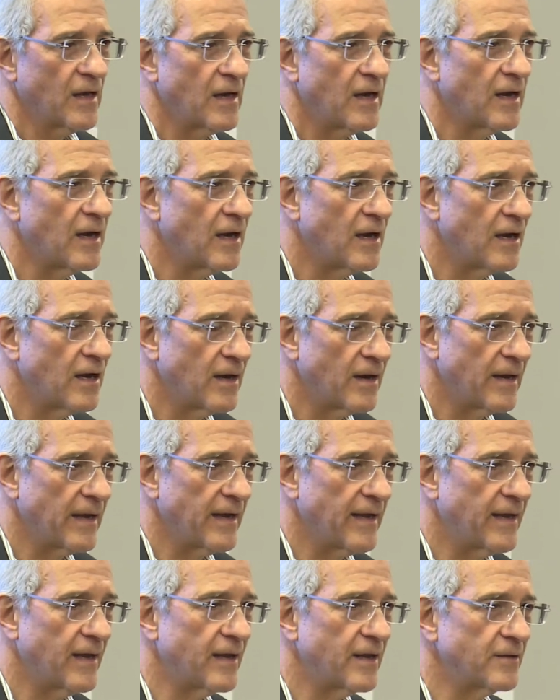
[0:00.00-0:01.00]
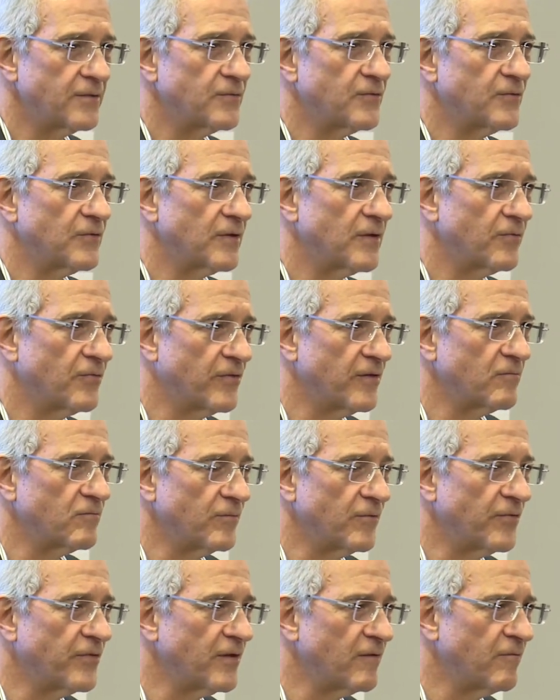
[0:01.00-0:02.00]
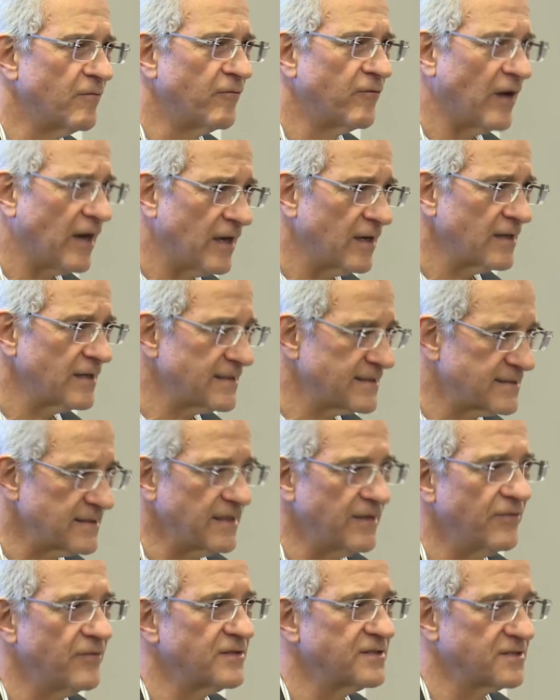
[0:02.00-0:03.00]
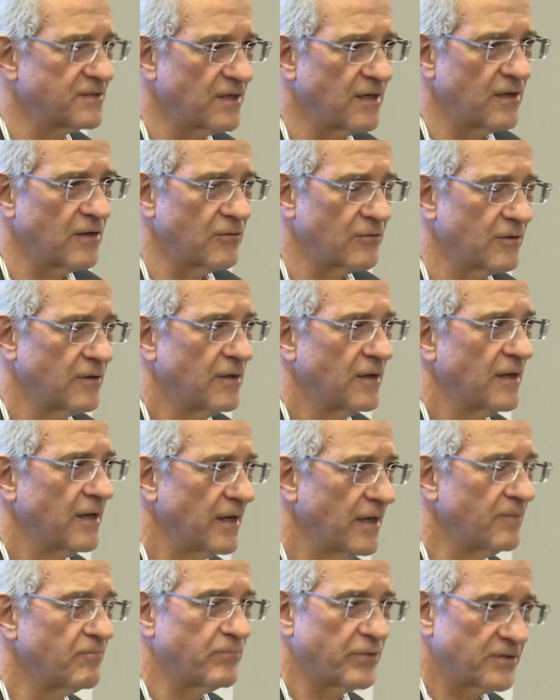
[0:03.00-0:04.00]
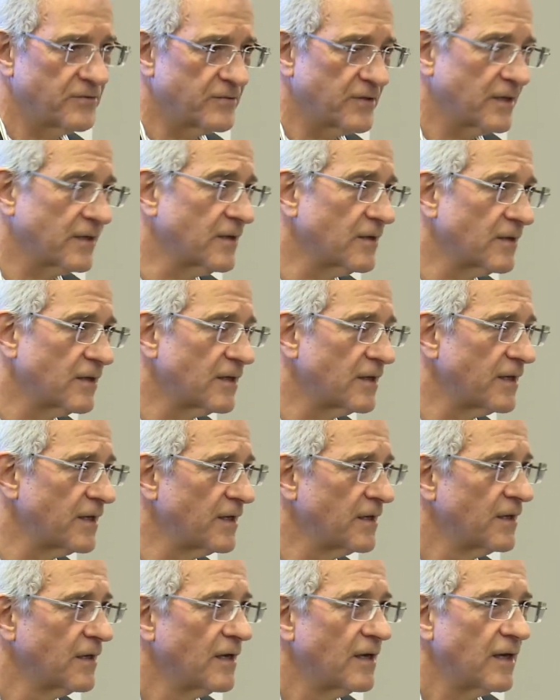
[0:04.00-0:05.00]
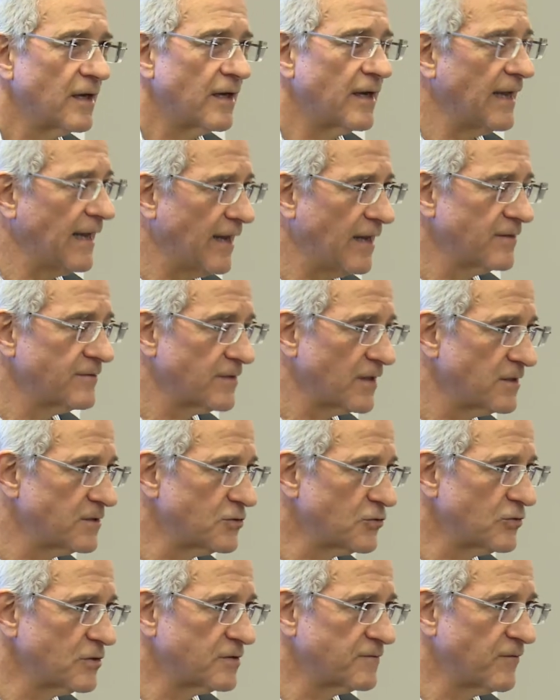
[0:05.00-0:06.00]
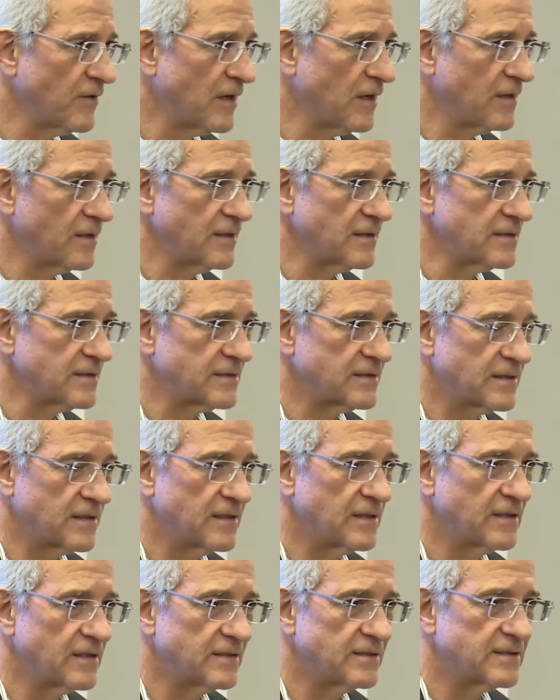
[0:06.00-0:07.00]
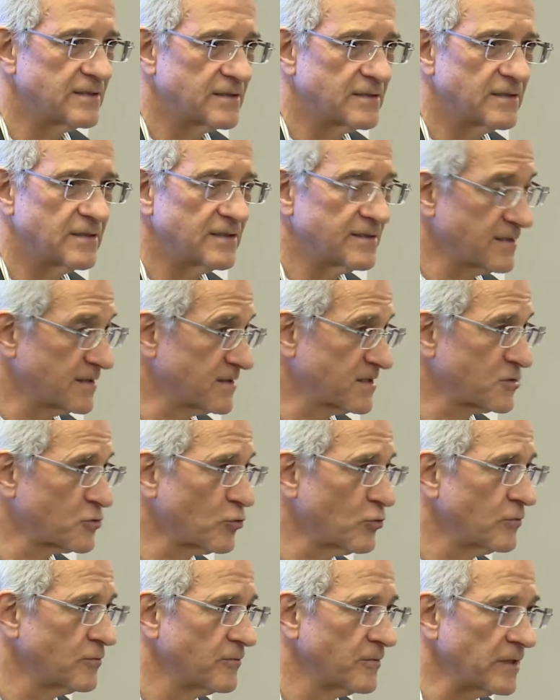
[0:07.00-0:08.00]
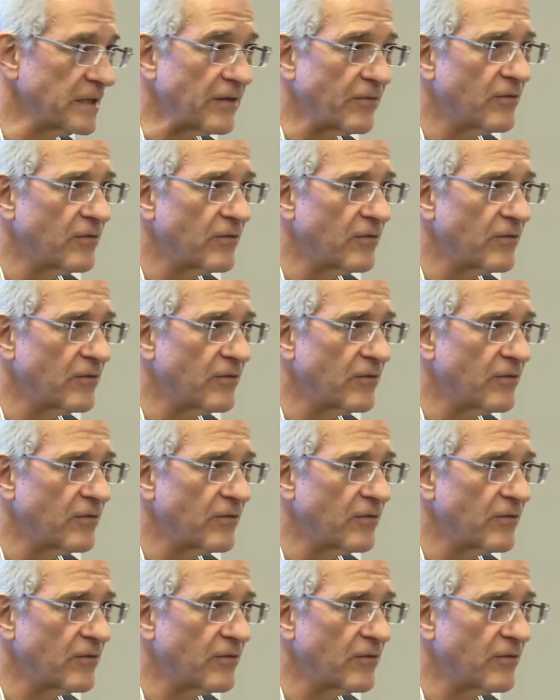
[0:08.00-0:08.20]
Uh, and the, the violence in this town, and particularly uh, anti Jewish violence, is, is extraordinary.